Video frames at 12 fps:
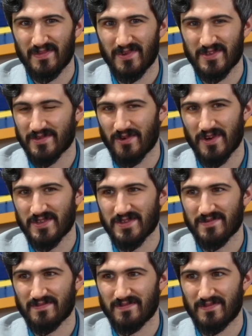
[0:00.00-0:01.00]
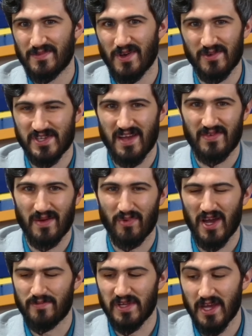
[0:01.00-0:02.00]
because of course no one should have fat
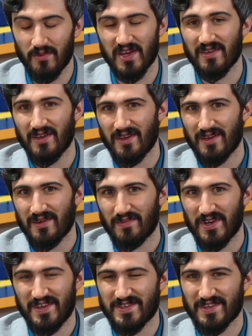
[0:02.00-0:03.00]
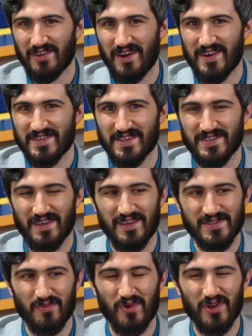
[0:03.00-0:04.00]
pride to begin with. But it is hilarious. It's a,
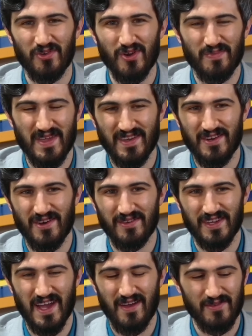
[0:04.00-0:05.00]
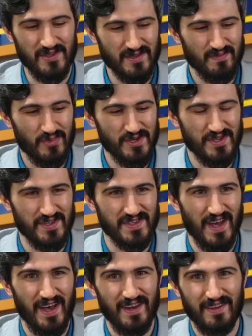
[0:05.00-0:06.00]
it's a one group that they don't they kind of just push it
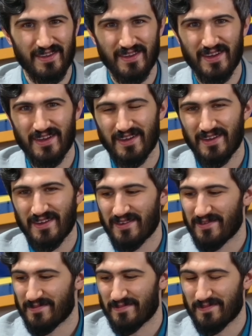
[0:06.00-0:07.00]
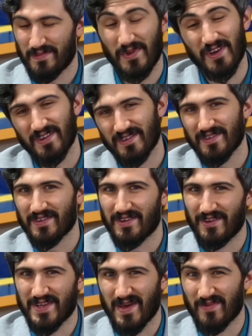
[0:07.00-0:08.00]
aside. But
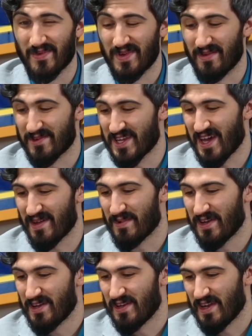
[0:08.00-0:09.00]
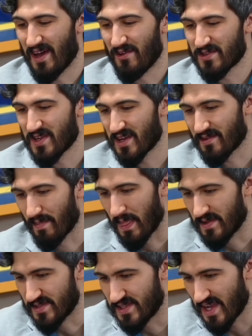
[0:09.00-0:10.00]
another topic for another time. Now it looks like
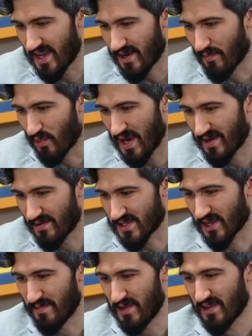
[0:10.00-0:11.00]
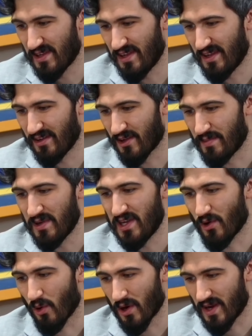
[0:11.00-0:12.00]
Zyahna Bryant is a community community
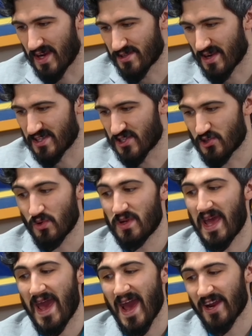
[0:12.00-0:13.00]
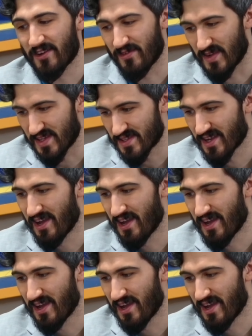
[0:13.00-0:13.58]
organizer and student activist